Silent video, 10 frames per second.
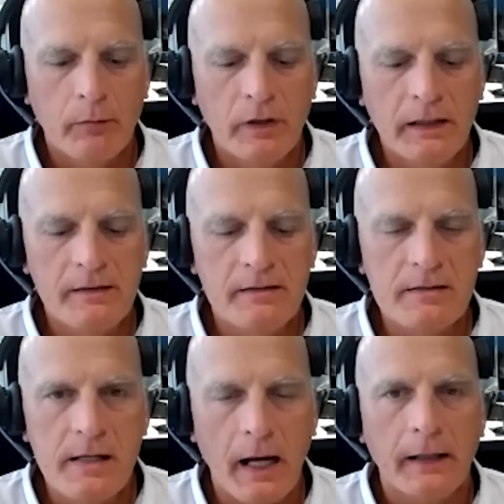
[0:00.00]
And we need to
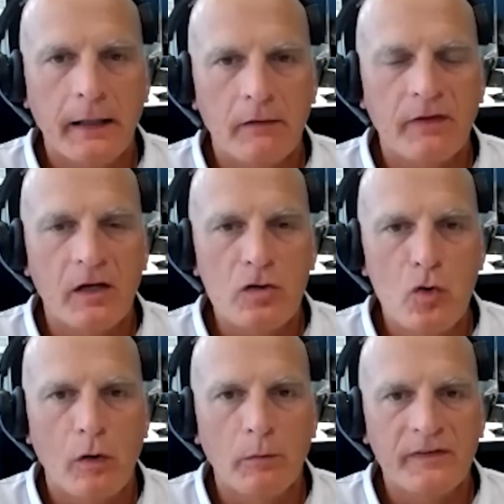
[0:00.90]
not have that
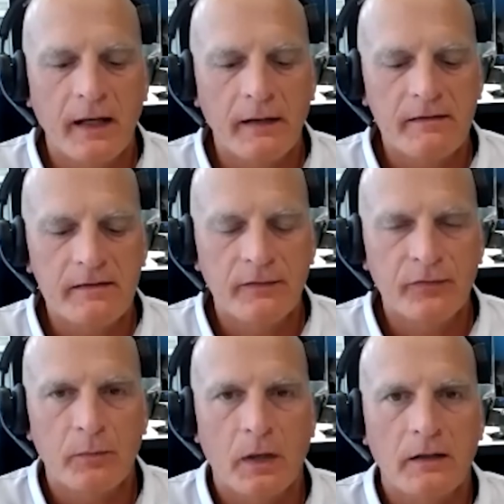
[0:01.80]
normal tendency
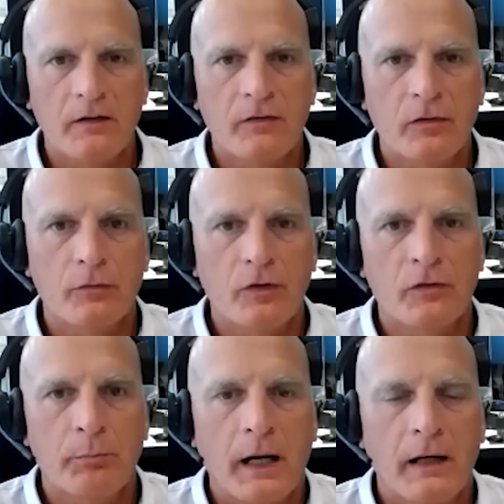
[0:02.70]
for markets to
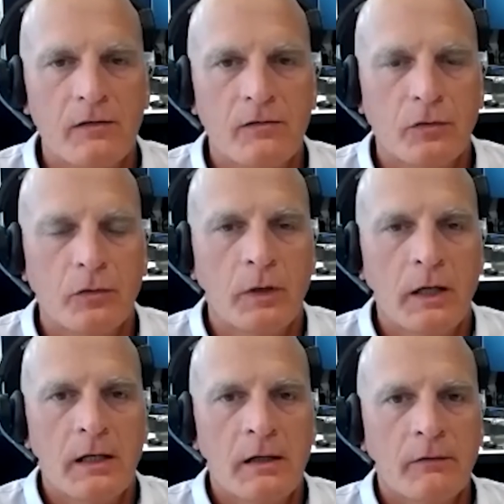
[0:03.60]
respond to
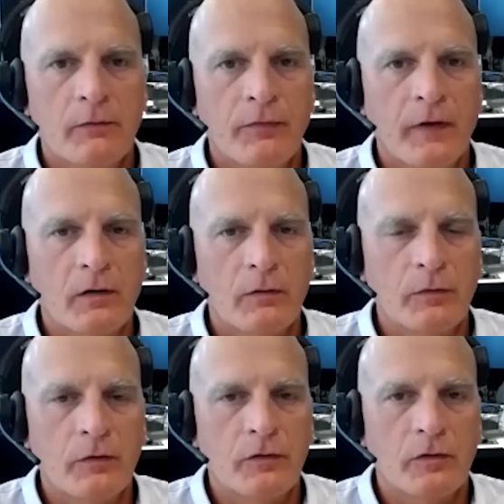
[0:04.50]
Federal
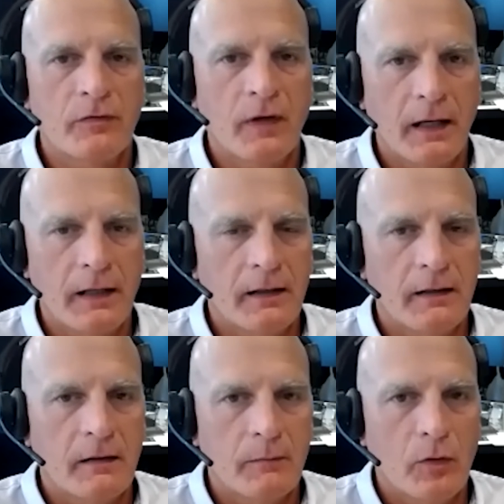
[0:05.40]
Reserve
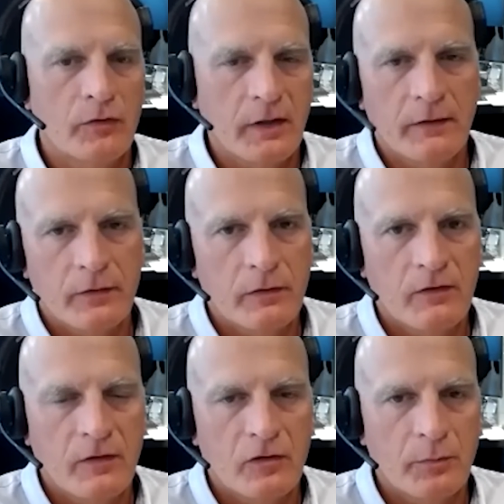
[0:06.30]
hiking the most ever and
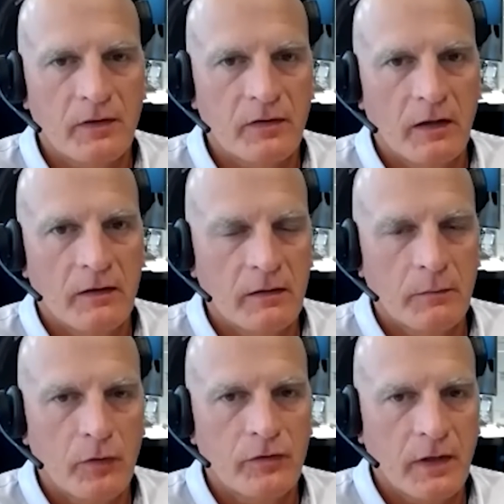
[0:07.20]
central banks hiking the
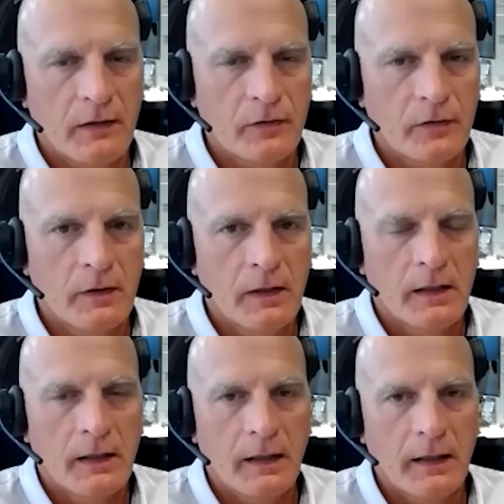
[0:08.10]
most ever
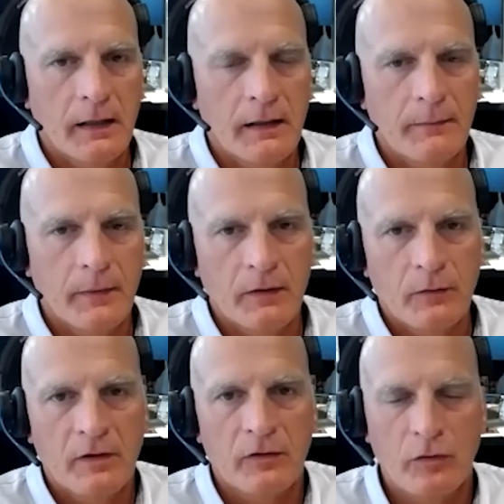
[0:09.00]
as we
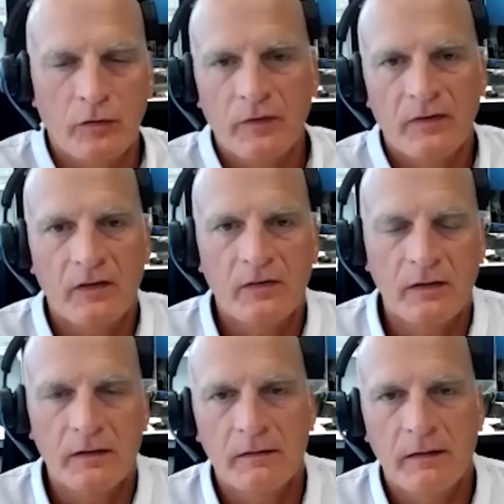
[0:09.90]
tilt towards
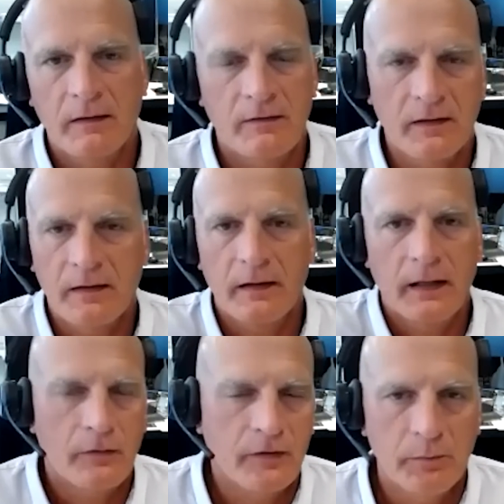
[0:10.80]
recession and things like that, and
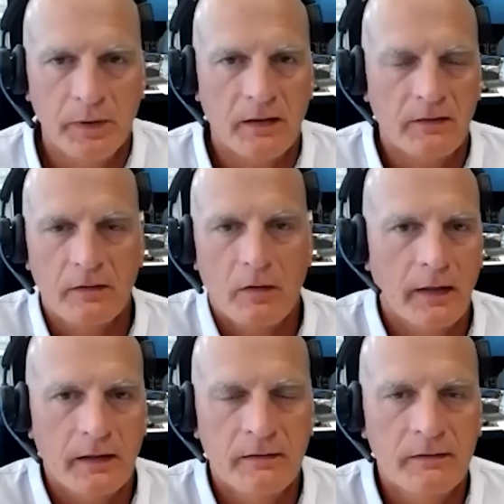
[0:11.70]
housing peaks and all
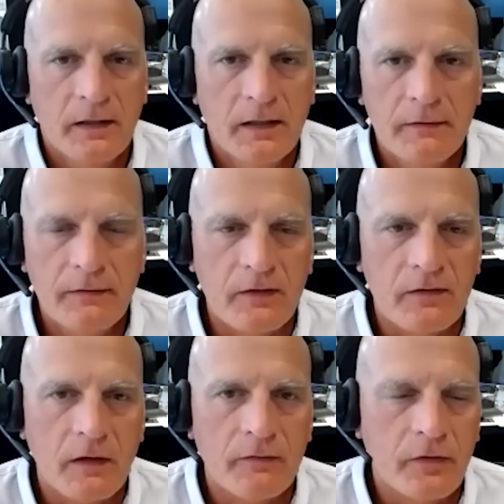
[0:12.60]
that fun stuff.